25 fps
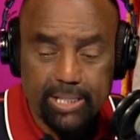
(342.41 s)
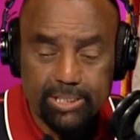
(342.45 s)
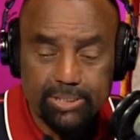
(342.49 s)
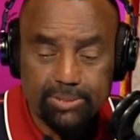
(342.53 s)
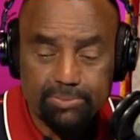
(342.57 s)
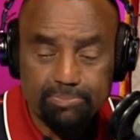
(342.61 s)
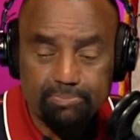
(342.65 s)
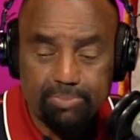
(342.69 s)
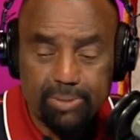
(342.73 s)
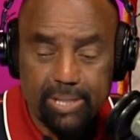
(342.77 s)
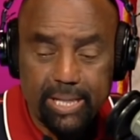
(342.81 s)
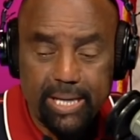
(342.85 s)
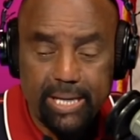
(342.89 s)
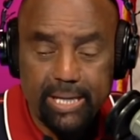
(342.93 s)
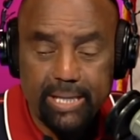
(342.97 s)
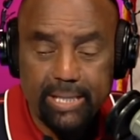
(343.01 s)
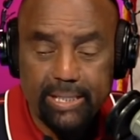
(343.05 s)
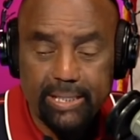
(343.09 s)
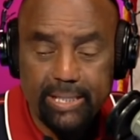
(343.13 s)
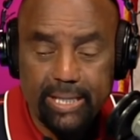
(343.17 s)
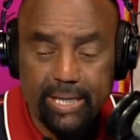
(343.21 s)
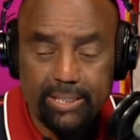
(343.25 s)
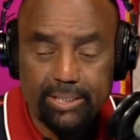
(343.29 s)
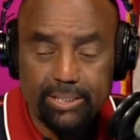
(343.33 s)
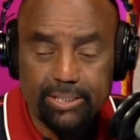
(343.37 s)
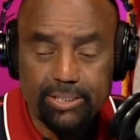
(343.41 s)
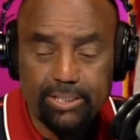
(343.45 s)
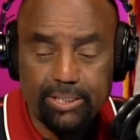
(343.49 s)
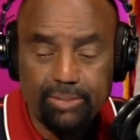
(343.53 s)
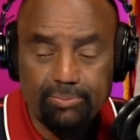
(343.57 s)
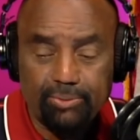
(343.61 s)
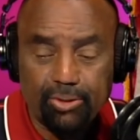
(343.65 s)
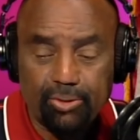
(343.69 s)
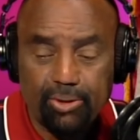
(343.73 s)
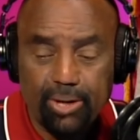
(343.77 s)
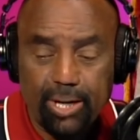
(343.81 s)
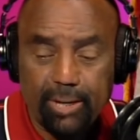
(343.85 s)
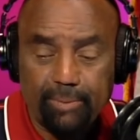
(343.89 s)
explained that the
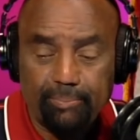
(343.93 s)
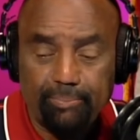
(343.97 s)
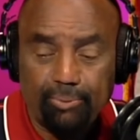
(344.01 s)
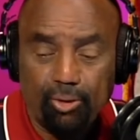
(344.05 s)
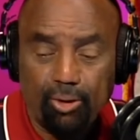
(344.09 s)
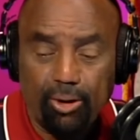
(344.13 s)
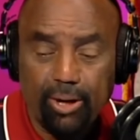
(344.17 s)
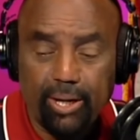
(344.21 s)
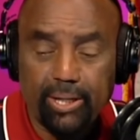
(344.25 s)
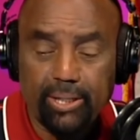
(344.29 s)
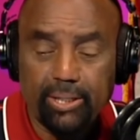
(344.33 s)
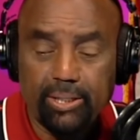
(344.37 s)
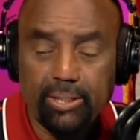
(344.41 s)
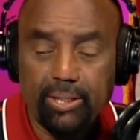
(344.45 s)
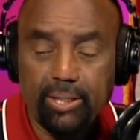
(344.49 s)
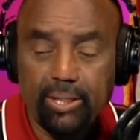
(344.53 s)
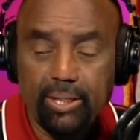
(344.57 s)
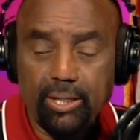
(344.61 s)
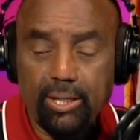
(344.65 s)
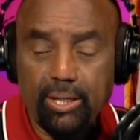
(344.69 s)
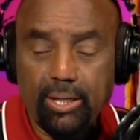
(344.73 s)
Democratic Party